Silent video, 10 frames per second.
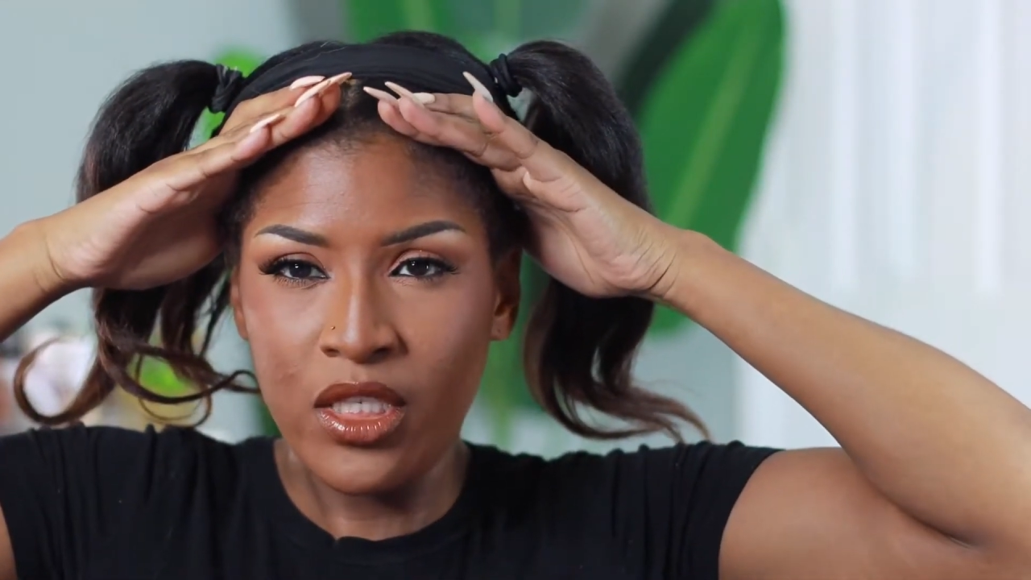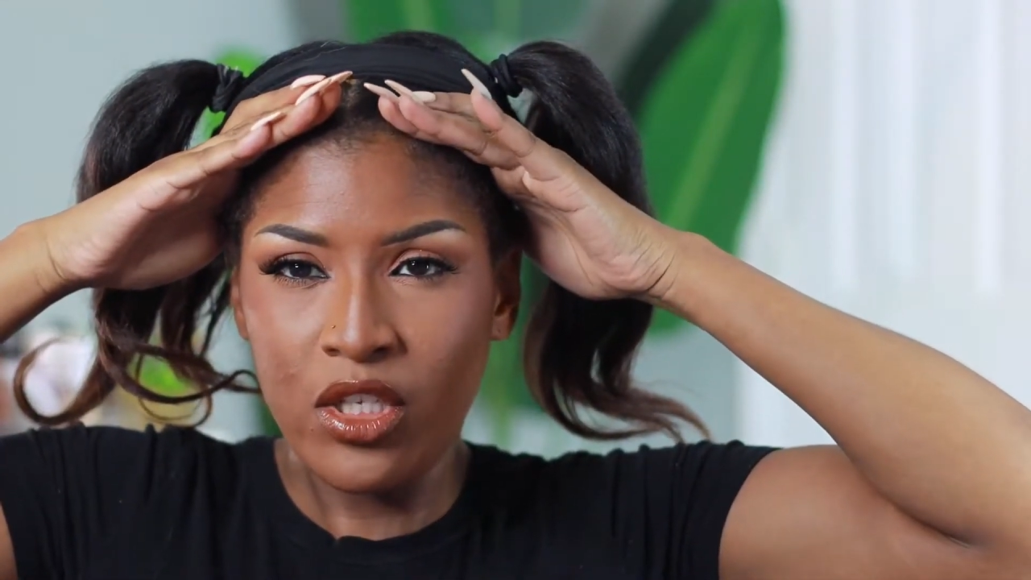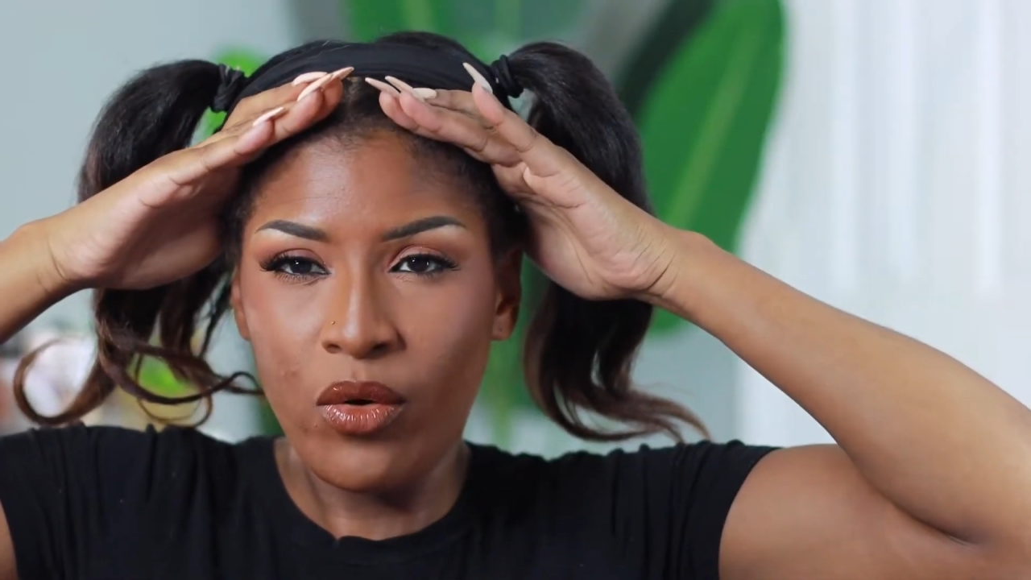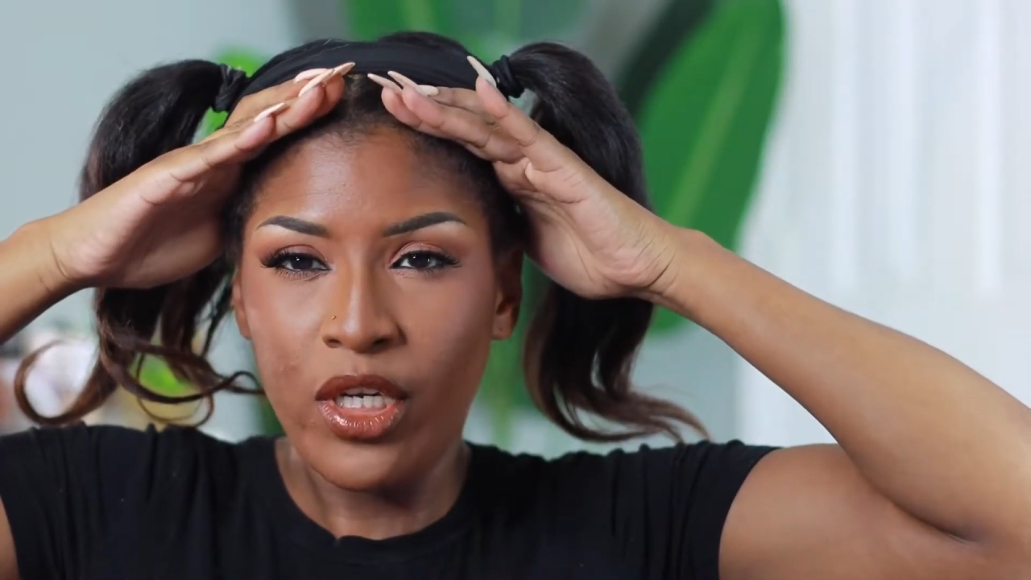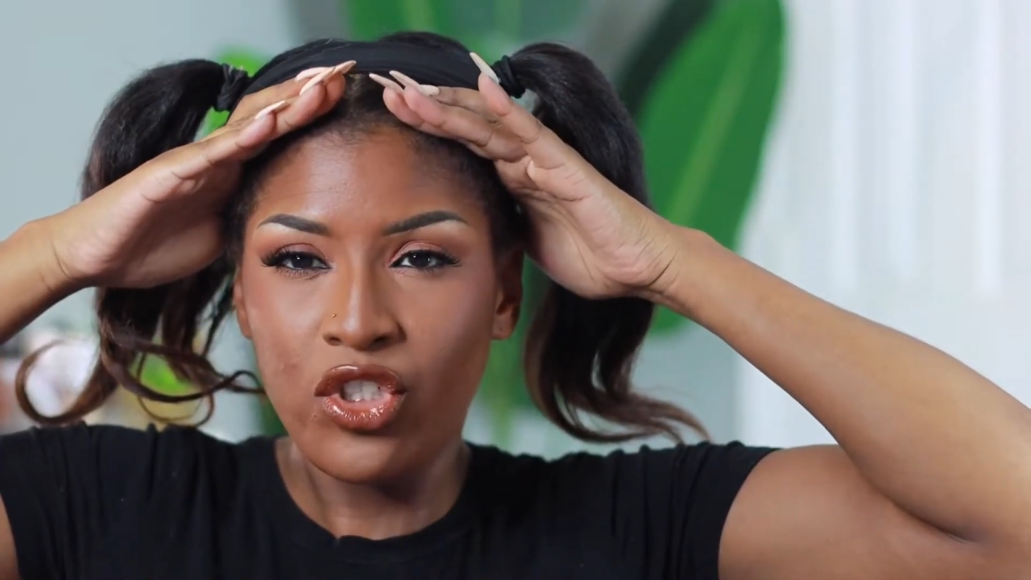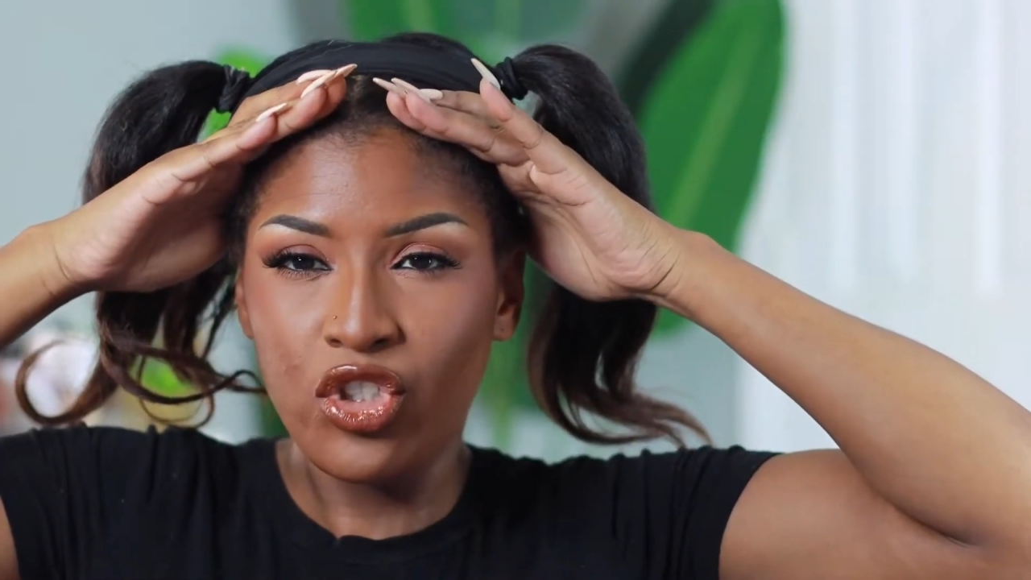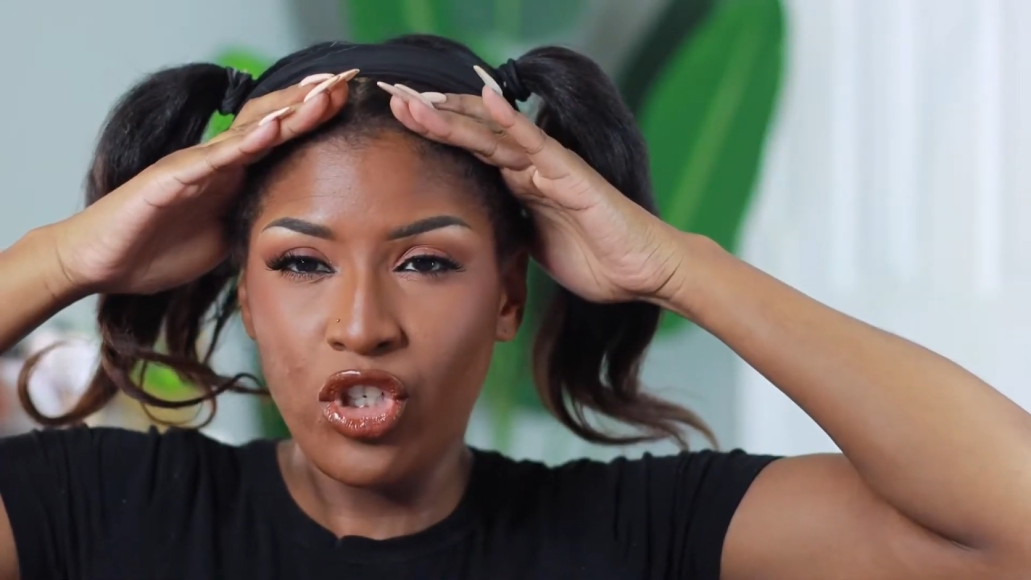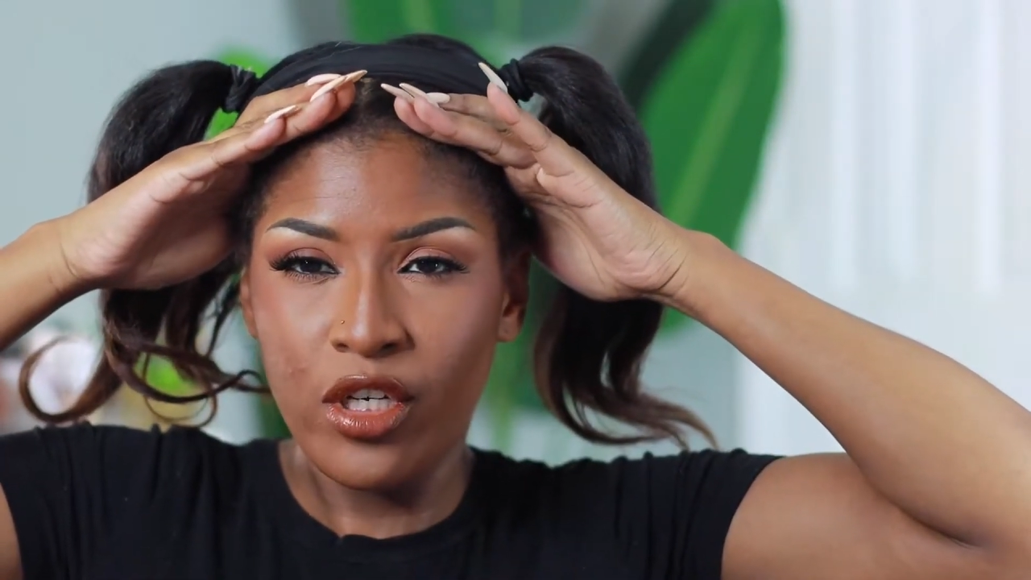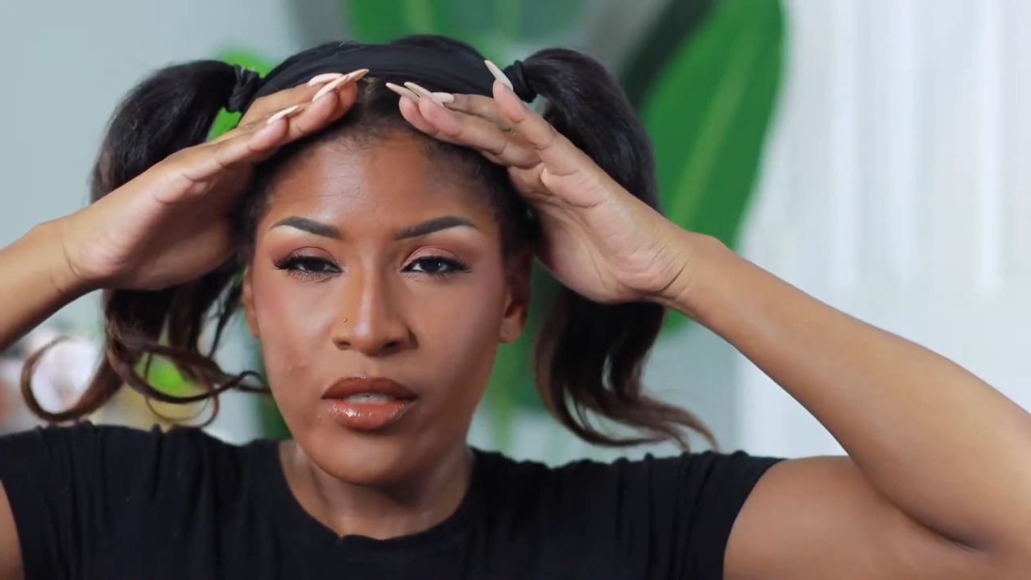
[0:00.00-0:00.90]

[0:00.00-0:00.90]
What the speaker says: so it should